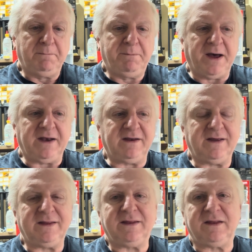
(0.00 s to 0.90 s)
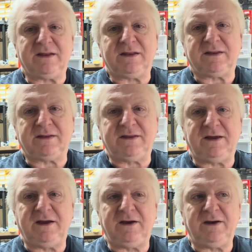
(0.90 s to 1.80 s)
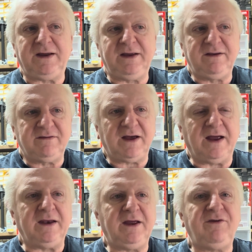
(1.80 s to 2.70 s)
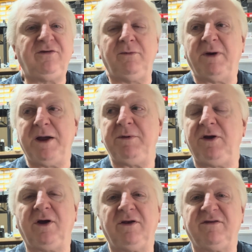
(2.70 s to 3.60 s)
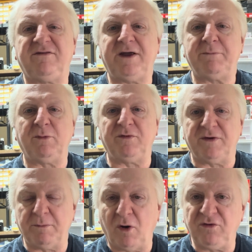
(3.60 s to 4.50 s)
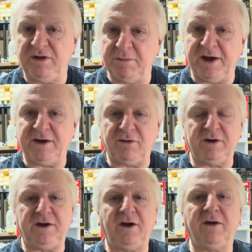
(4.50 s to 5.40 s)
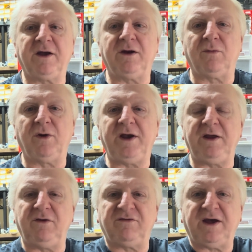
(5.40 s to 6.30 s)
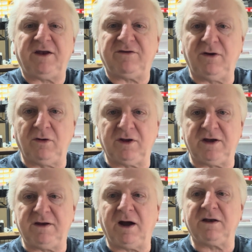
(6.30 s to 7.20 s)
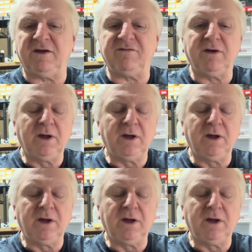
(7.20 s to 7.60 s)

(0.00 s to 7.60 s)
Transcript: But there is an issue. Maybe you can stab it with a multimeter and you don't get a reading. You'll say it's non-conductive.